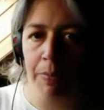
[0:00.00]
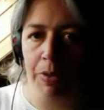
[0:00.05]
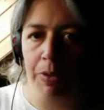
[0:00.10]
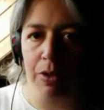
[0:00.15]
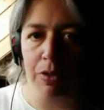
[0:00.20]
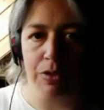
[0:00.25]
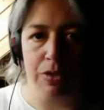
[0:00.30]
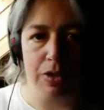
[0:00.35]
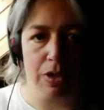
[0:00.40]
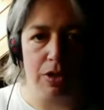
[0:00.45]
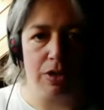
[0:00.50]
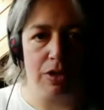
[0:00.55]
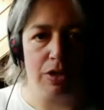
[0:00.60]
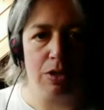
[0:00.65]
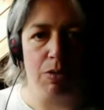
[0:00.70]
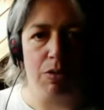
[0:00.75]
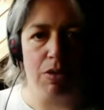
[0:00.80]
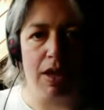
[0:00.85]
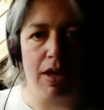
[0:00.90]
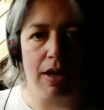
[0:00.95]
Those are the
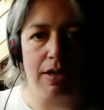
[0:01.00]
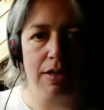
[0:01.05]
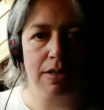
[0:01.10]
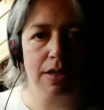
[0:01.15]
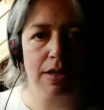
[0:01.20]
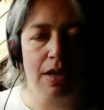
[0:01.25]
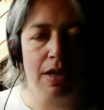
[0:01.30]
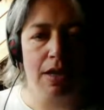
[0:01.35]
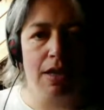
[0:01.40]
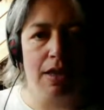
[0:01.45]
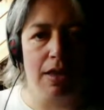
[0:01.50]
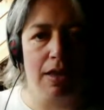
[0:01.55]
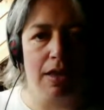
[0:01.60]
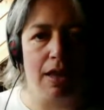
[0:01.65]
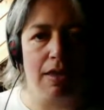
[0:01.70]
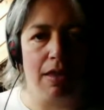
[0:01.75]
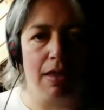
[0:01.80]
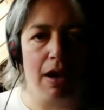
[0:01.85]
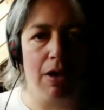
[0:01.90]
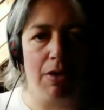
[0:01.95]
two things
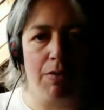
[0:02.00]
that are